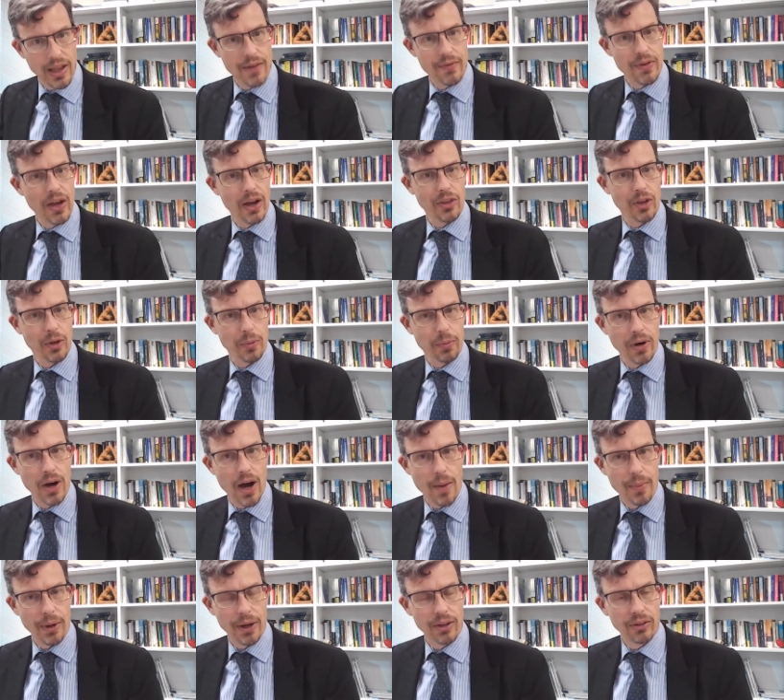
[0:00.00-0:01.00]
levy on their
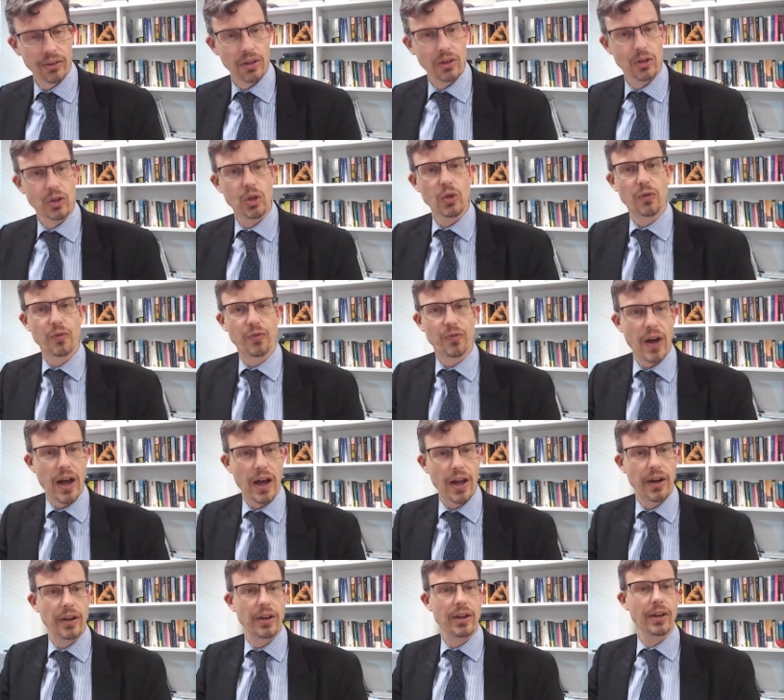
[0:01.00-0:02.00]
properties to
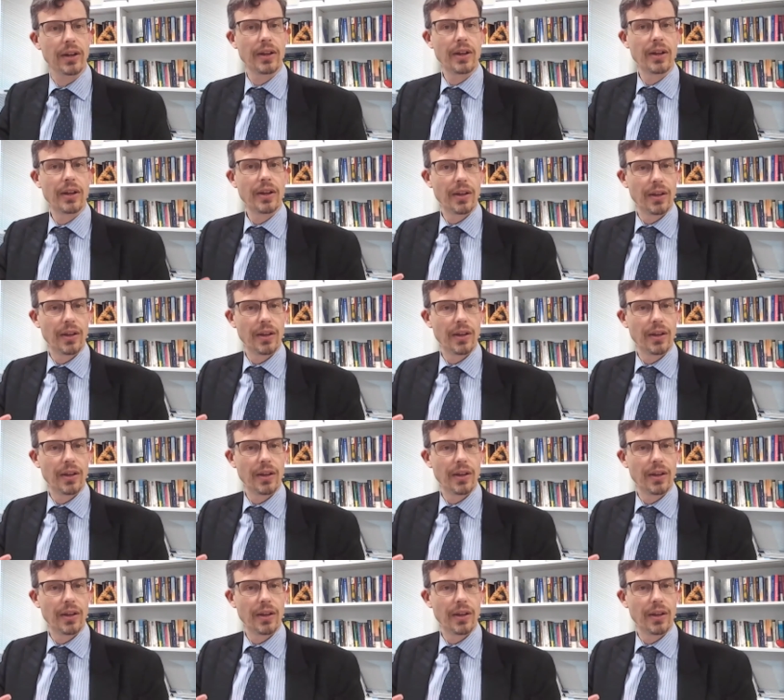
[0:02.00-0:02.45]
fund